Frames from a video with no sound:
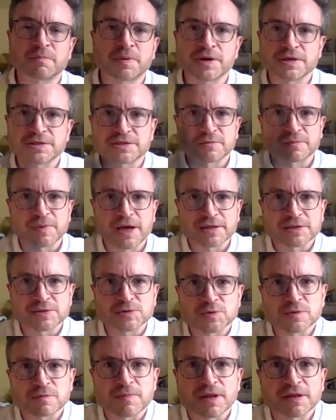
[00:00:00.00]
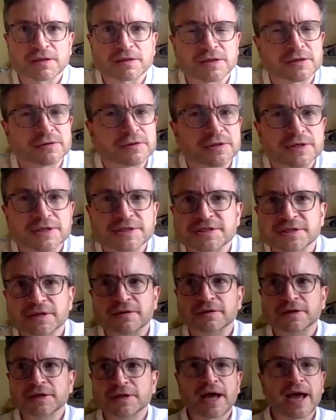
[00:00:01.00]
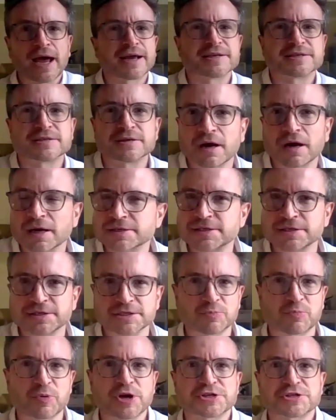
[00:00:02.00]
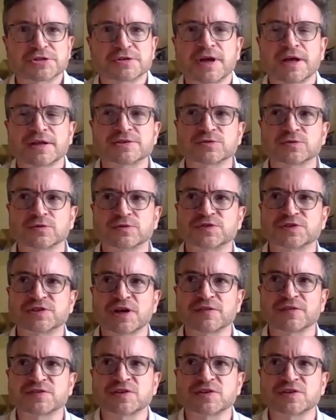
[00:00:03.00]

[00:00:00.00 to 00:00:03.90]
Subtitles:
personal battles with mental illness and anxiety and depression, that sort of stuff.